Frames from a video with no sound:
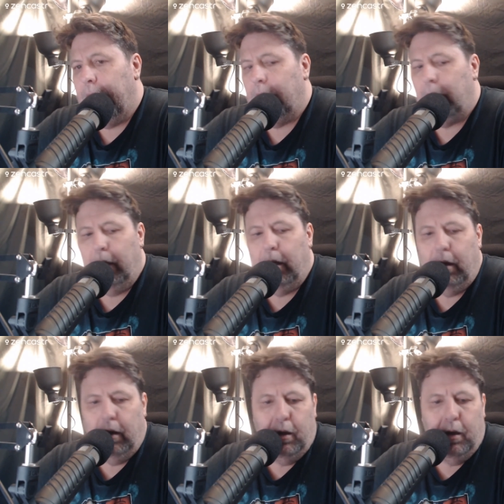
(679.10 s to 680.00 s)
And
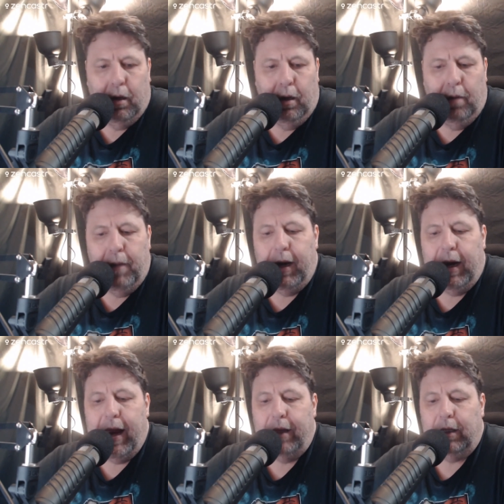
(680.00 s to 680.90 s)
in
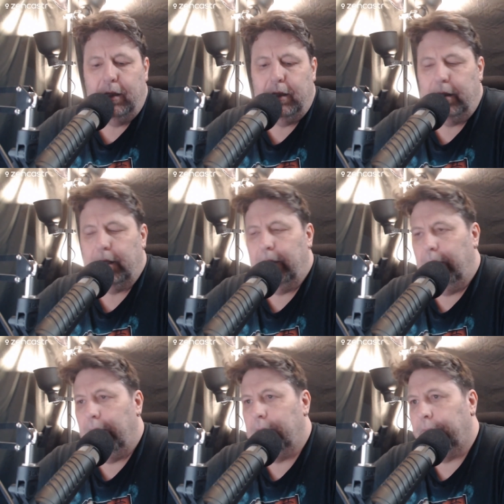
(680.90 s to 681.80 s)
many cases,
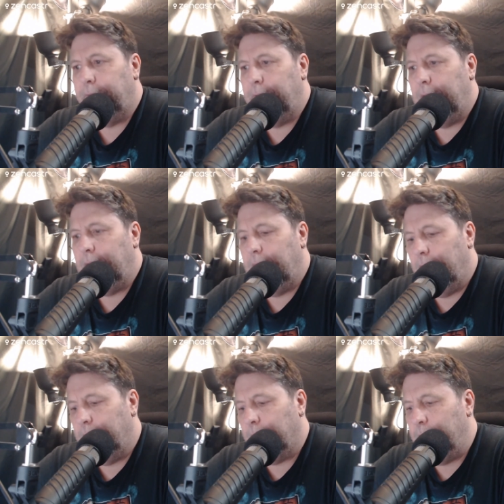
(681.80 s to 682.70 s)
it's a
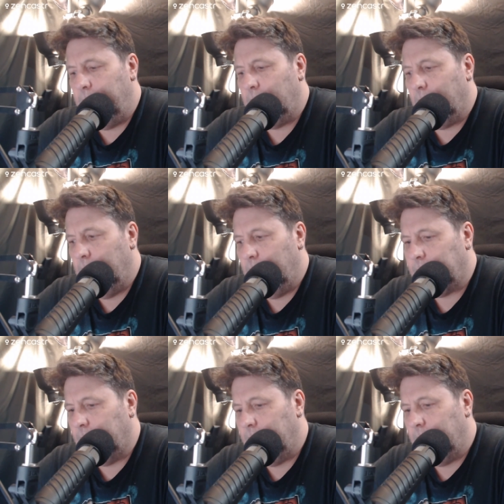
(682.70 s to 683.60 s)
fear of omission.
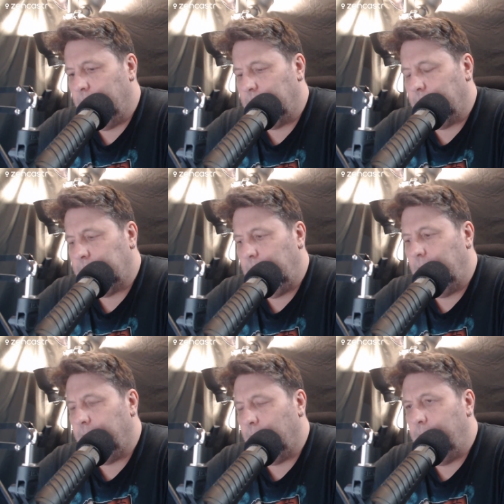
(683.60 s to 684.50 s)
It's a
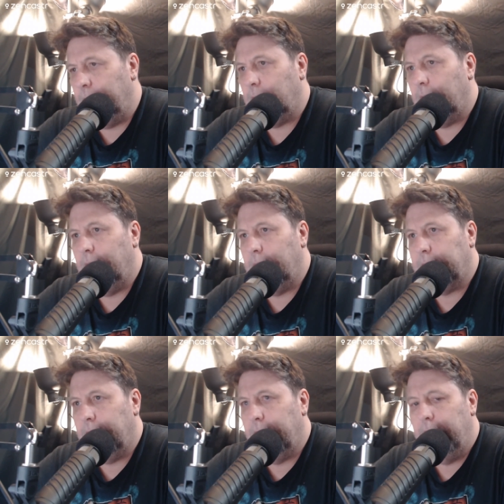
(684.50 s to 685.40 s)
sin of
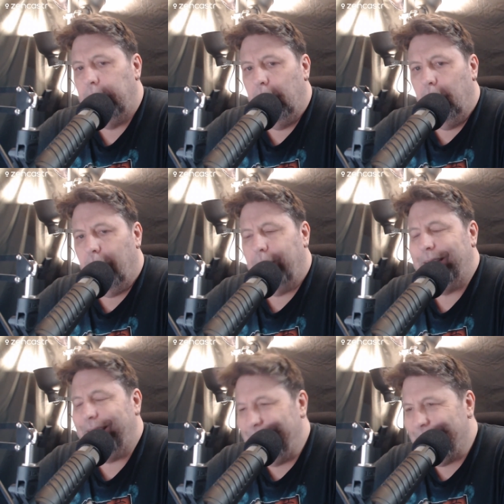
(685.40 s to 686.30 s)
omission. I
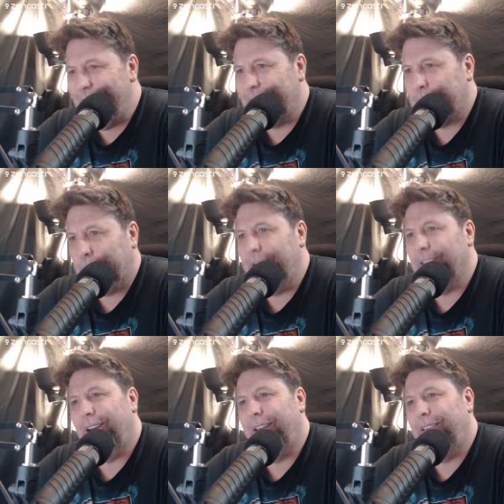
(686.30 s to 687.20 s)
didn't ask
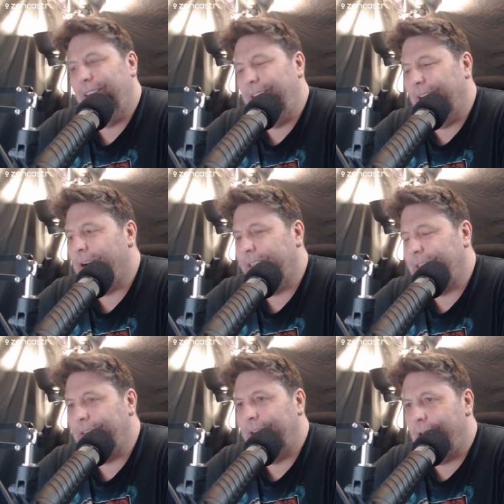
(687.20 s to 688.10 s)
because I
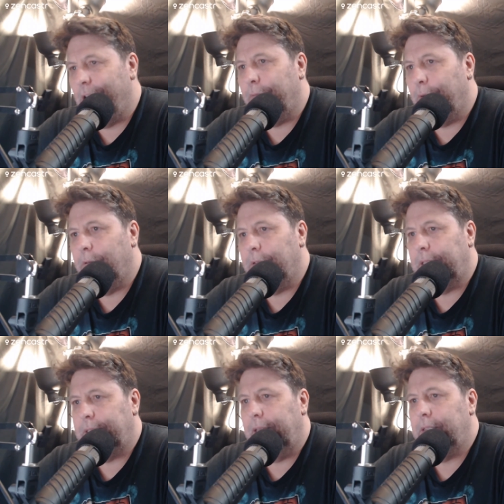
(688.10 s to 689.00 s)
didn't know if it
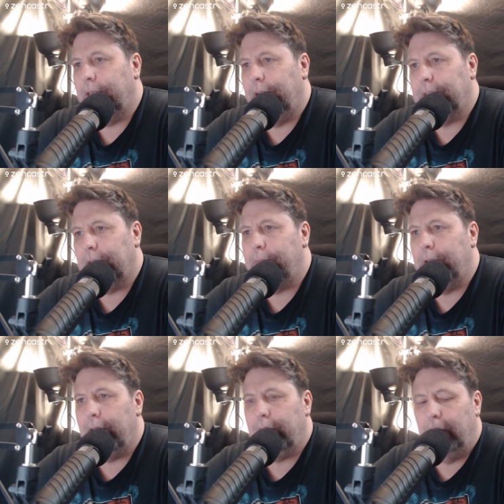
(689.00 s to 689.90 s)
was a sensitive
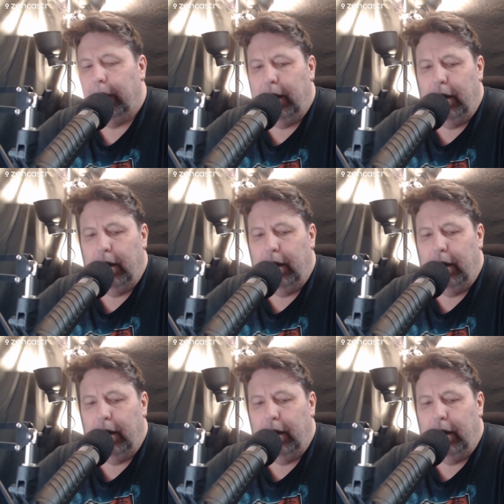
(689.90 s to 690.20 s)
subject.